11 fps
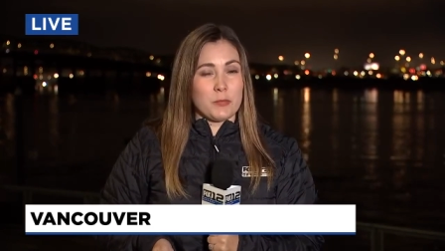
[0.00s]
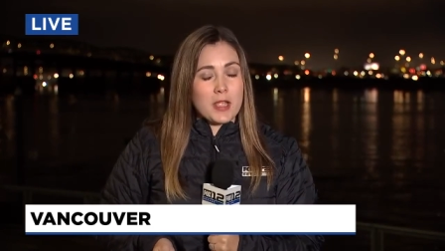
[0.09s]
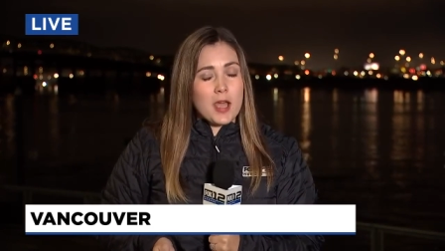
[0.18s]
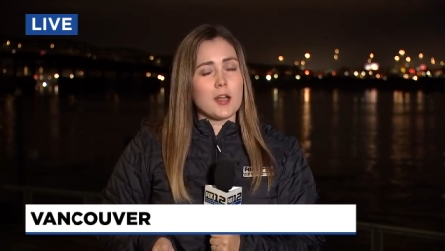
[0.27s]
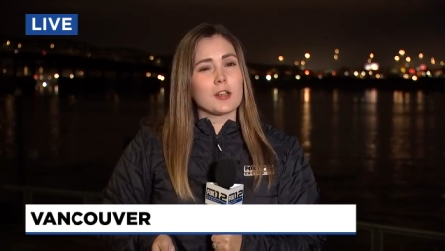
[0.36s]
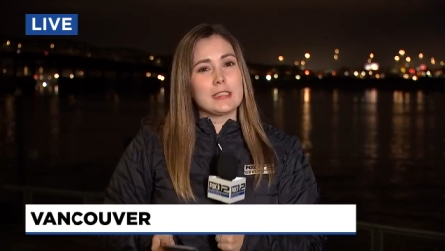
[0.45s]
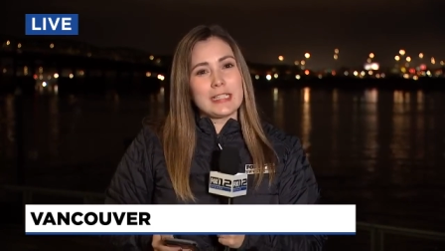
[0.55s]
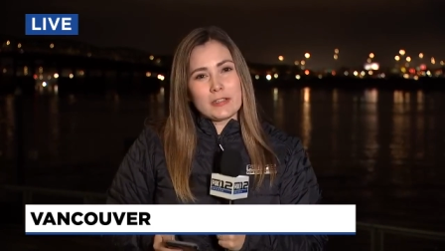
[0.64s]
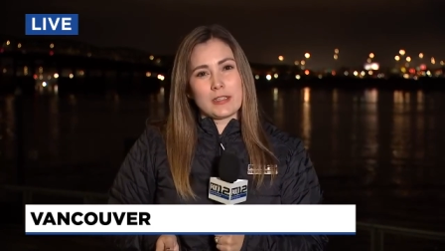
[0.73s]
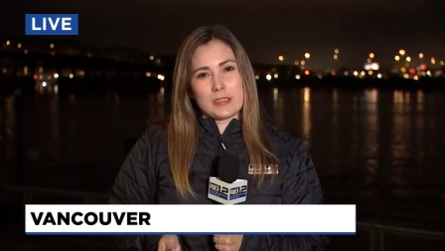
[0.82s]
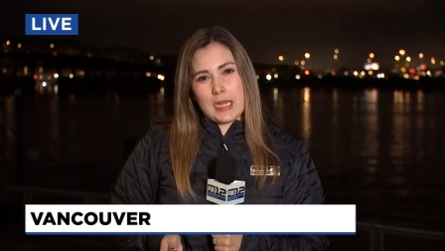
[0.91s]
And we got our
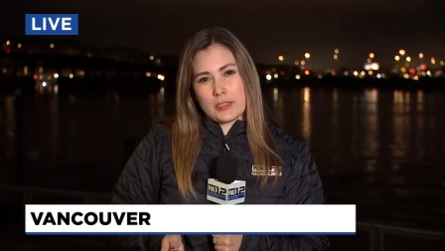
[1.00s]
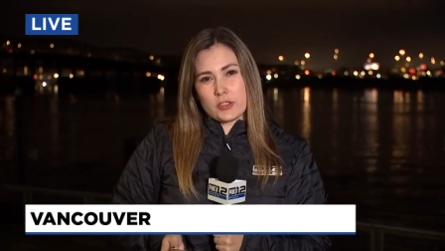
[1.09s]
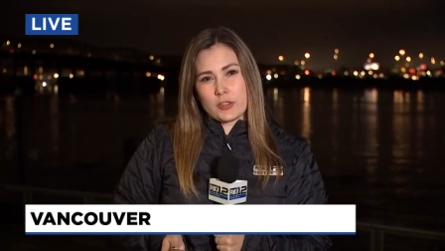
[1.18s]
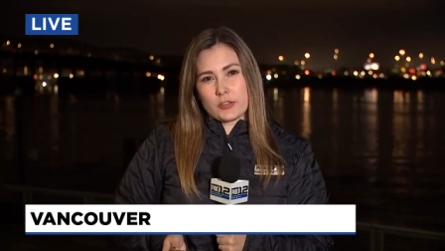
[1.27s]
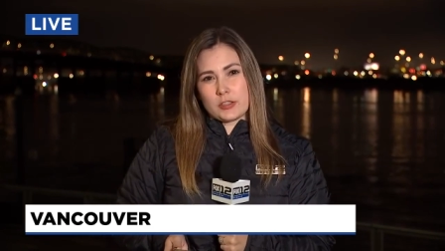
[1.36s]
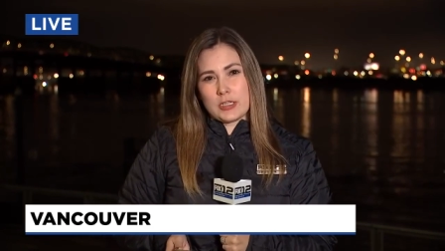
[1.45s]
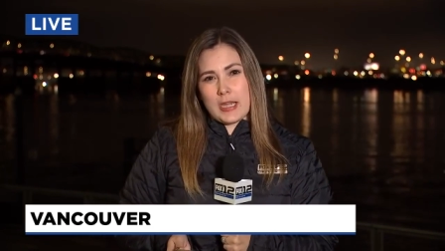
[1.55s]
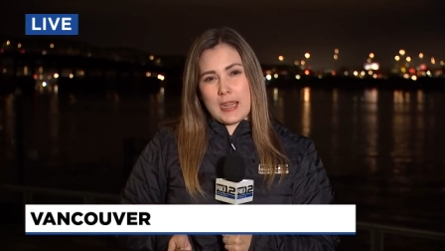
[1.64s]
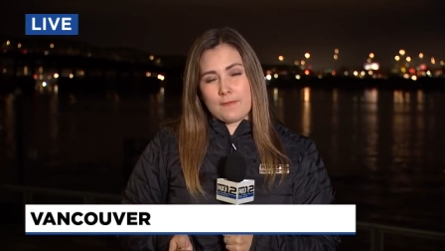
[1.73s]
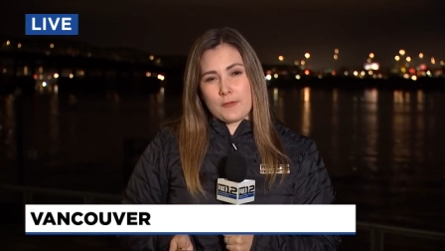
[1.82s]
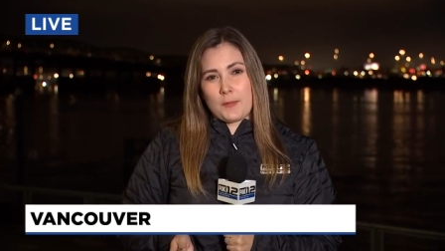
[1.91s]
clearest answers
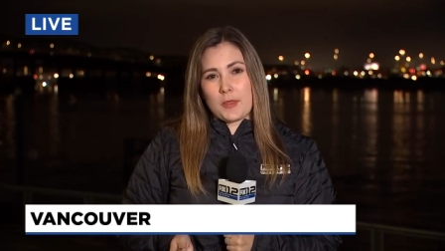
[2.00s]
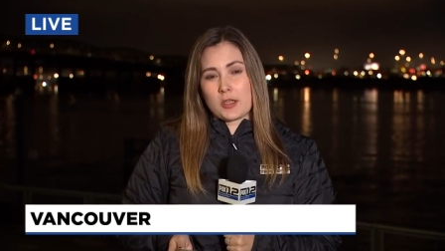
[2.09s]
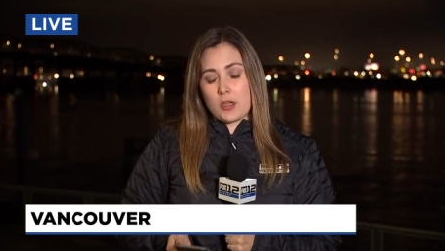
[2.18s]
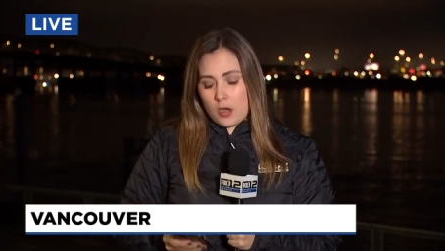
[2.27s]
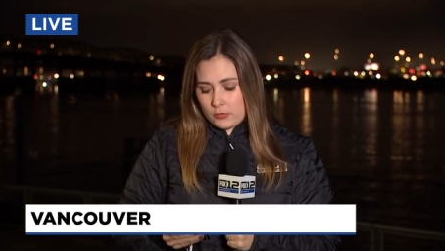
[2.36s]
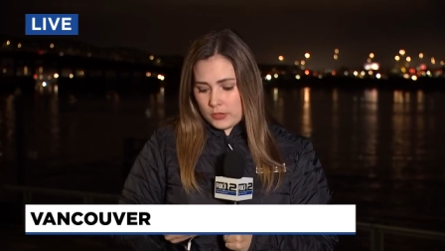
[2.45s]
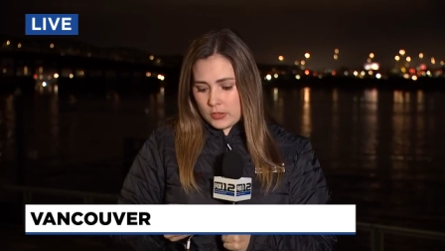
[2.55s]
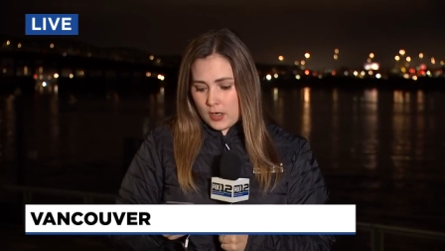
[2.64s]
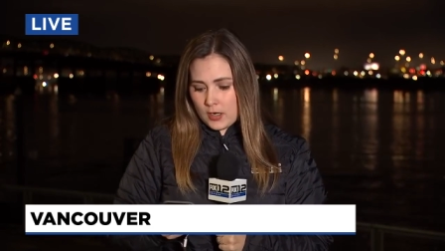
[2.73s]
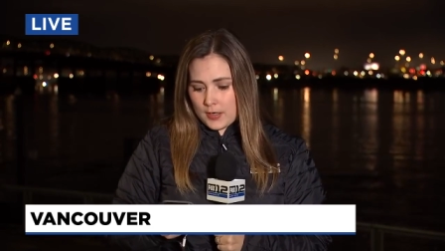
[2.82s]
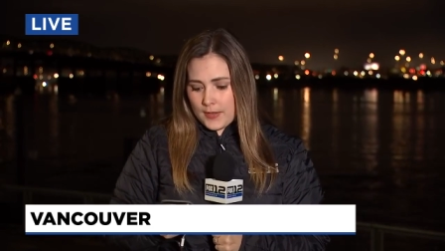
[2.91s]
today from the Coast
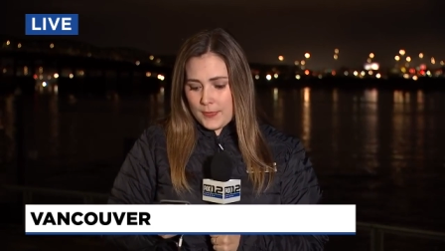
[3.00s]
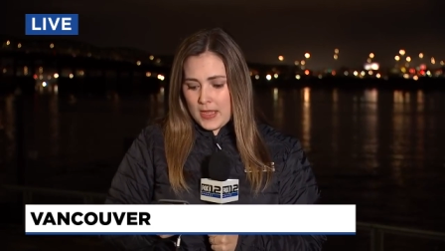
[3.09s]
Guard.